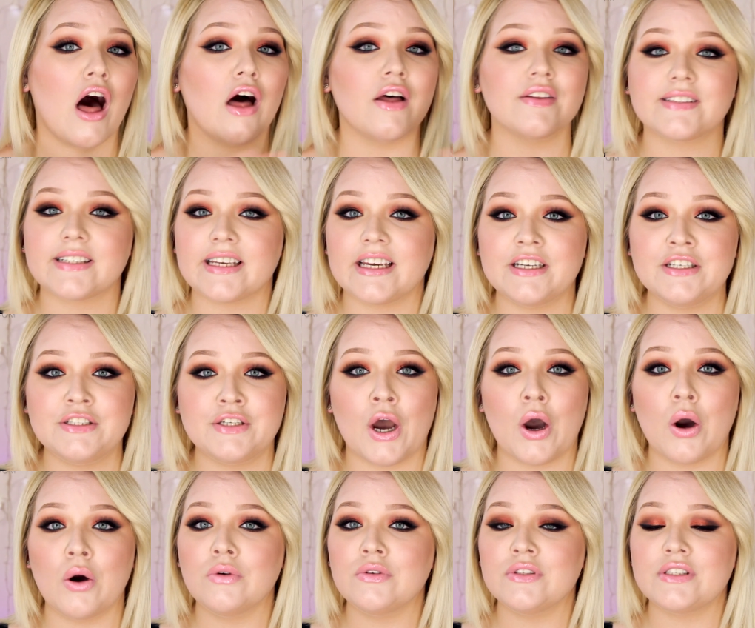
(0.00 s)
all skin
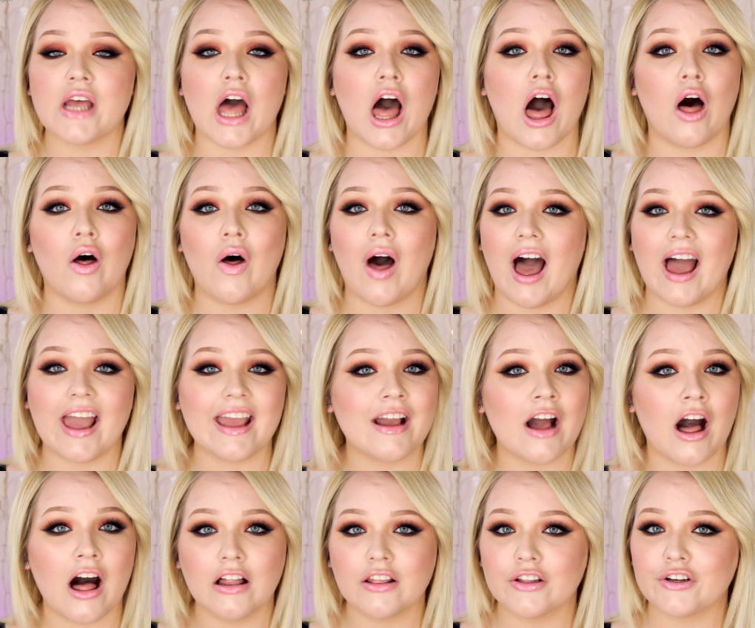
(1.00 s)
tones, all eye
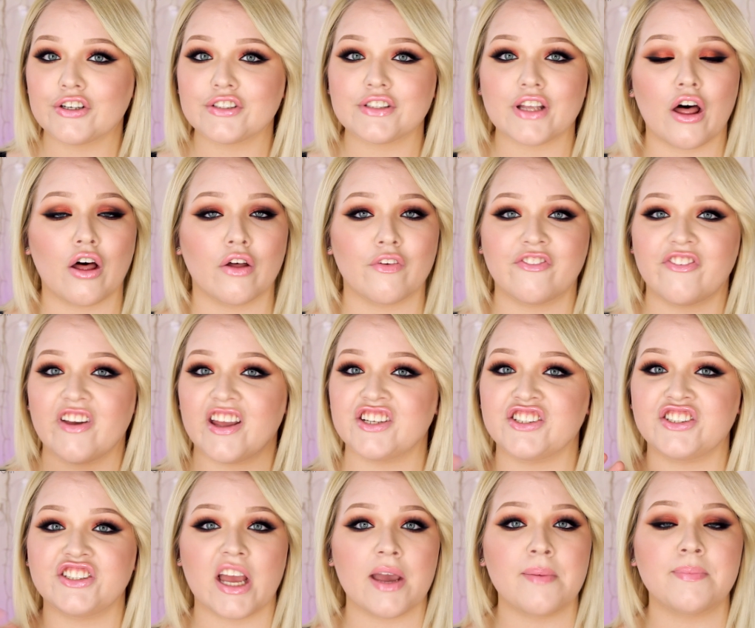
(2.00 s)
colors, all face
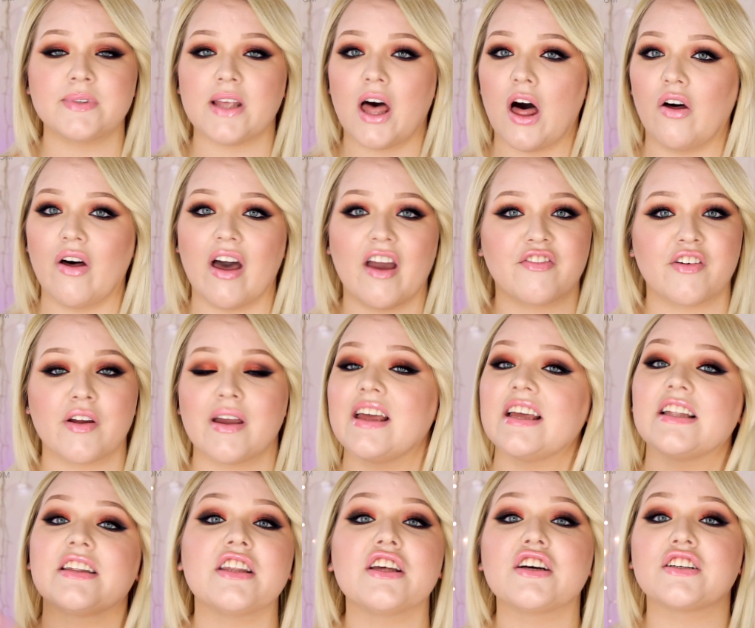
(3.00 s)
shapes, all every
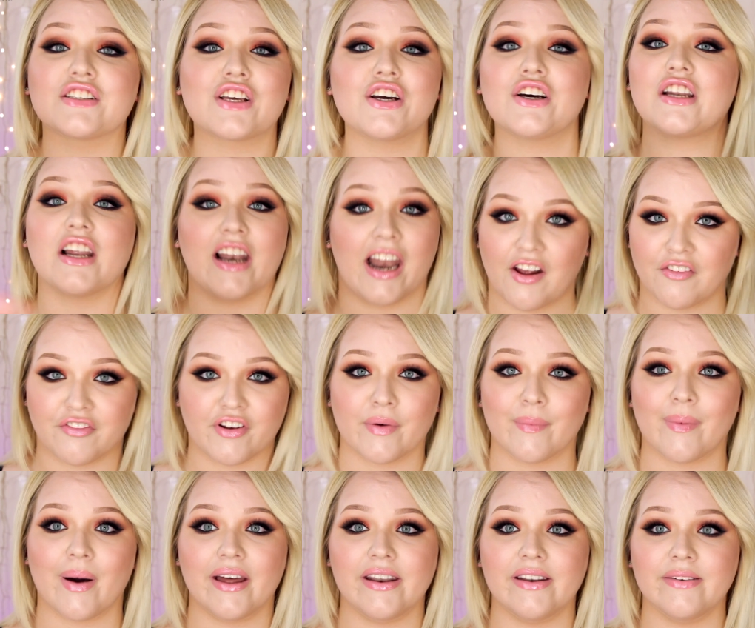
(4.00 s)
it looks good on
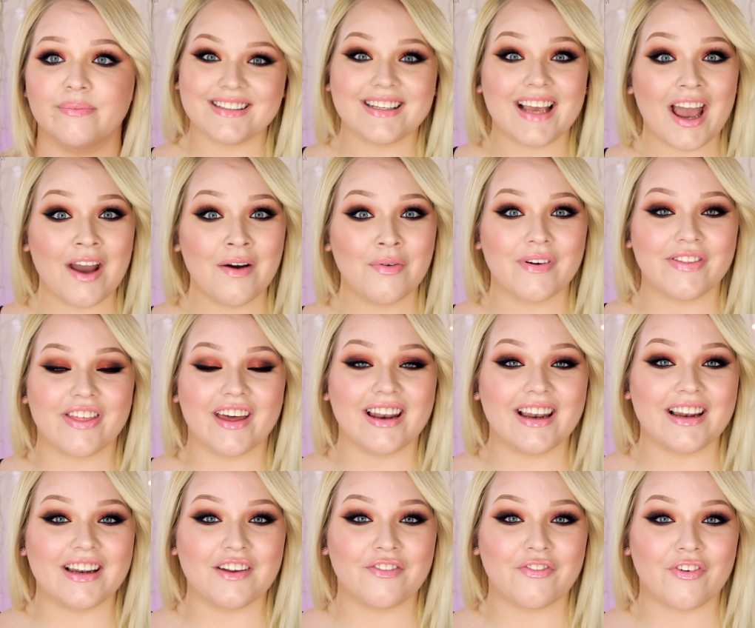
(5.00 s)
everyone. So yeah, without
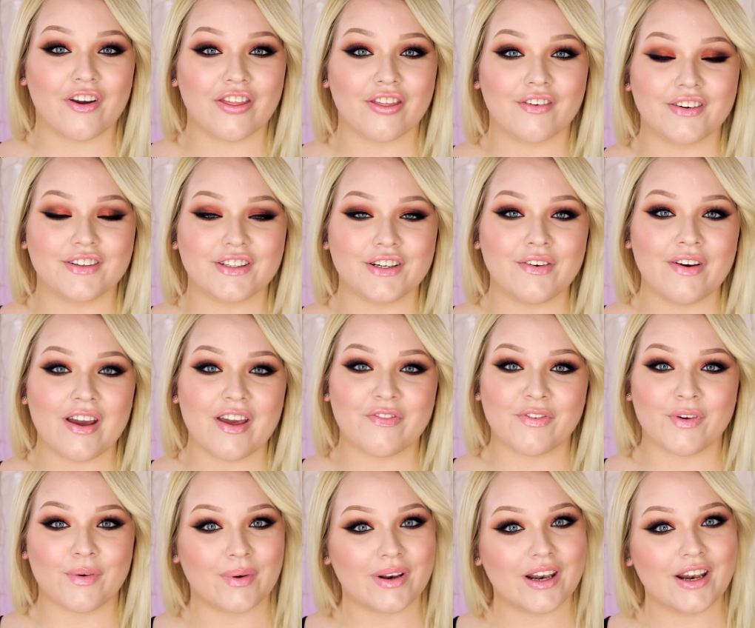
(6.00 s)
any further ado,
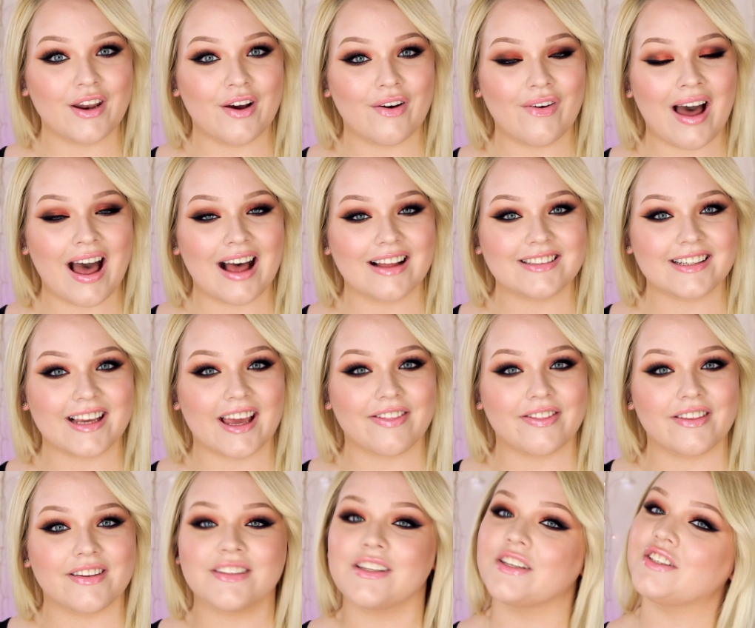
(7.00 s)
if you want to know how to
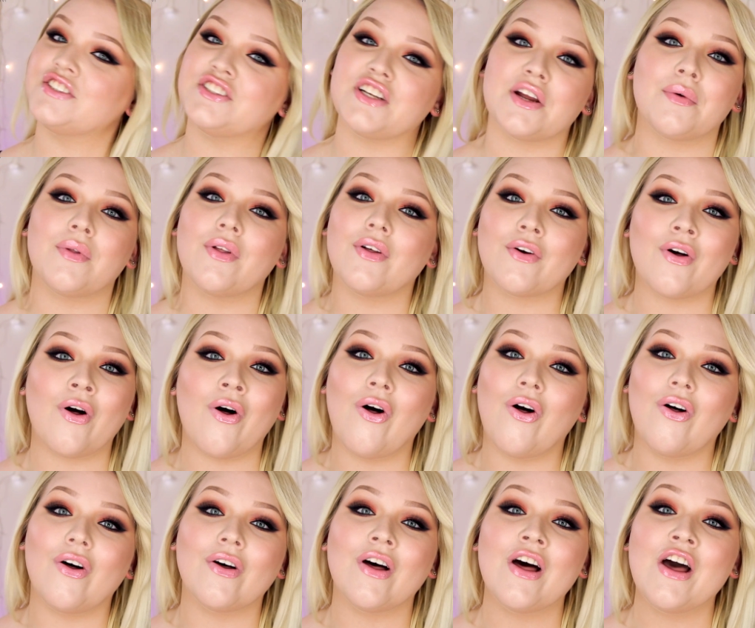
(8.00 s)
get this Cheryl
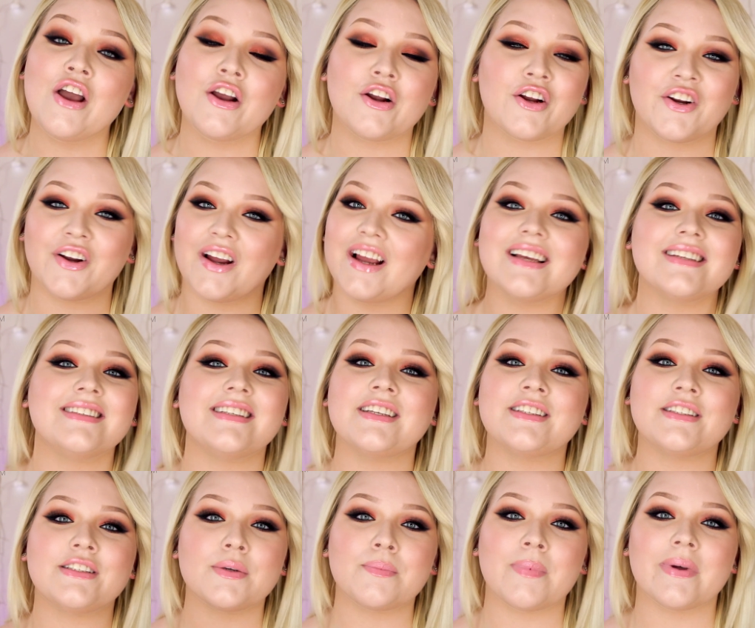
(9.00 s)
Cole crazy
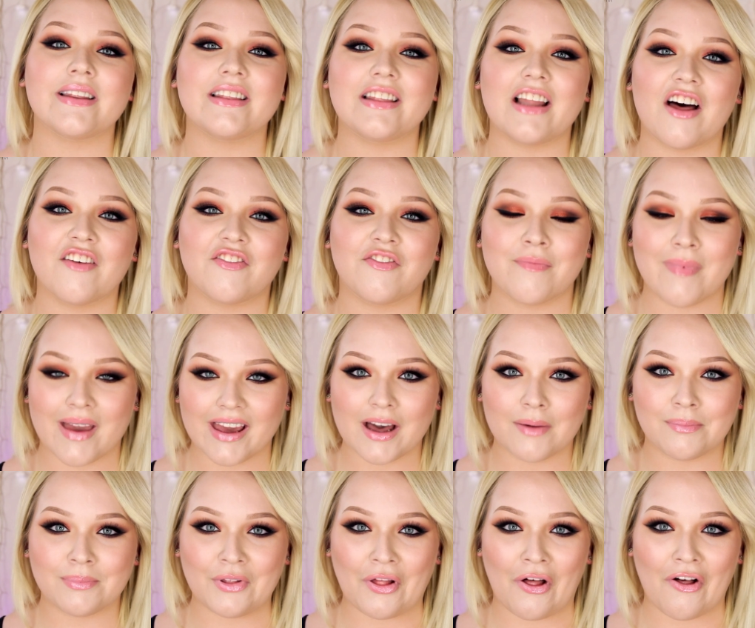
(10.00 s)
stupid love
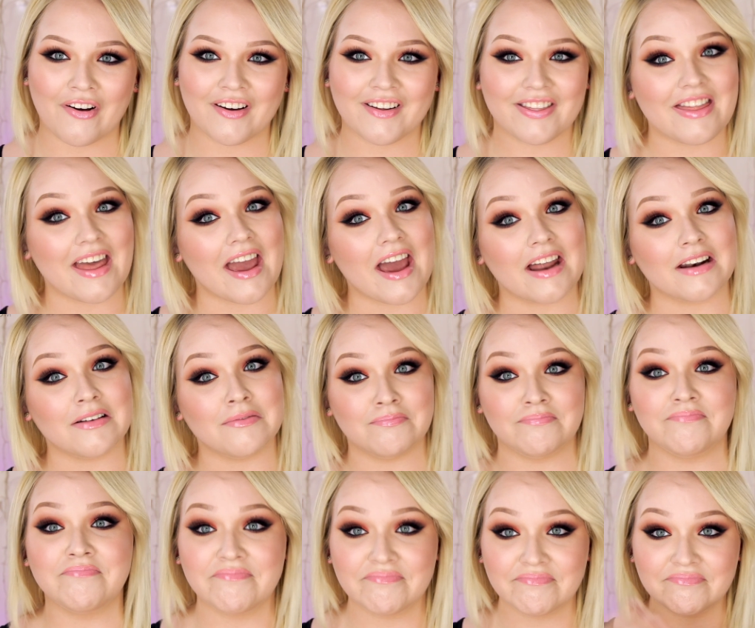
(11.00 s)
makeup look,
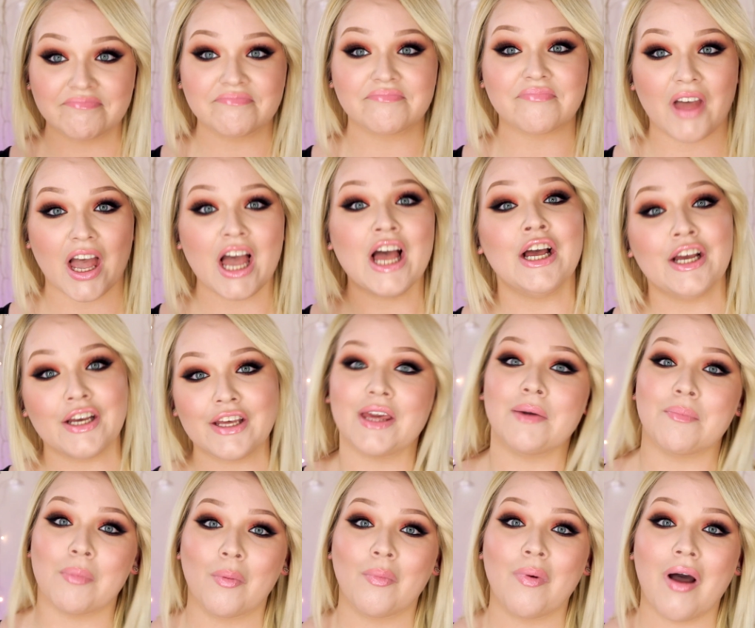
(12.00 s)
then
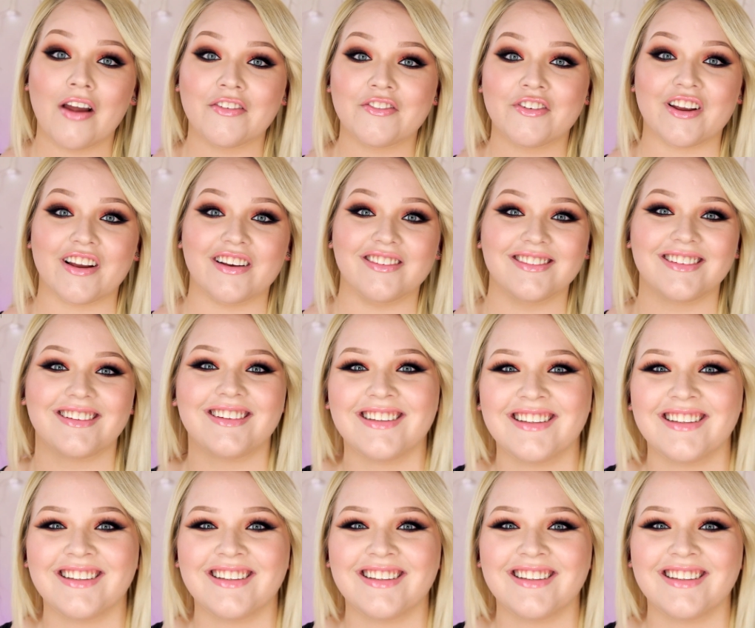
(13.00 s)
keep on watching.